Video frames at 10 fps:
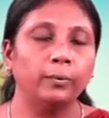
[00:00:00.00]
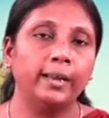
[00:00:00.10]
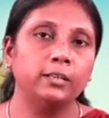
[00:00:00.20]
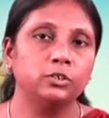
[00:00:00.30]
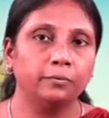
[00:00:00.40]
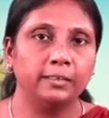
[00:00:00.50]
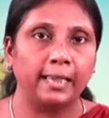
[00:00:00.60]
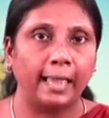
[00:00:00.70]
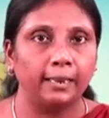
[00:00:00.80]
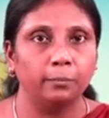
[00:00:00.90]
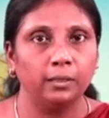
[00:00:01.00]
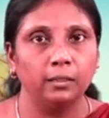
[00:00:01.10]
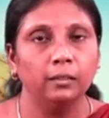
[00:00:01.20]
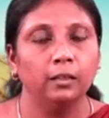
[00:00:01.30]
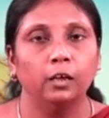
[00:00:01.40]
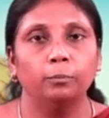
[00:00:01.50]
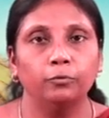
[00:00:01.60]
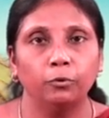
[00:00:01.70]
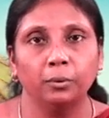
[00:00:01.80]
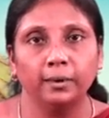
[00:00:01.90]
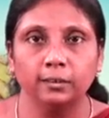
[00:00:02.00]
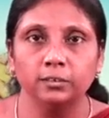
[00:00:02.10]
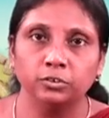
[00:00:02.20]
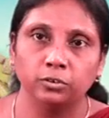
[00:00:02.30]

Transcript: veins of the animal before it is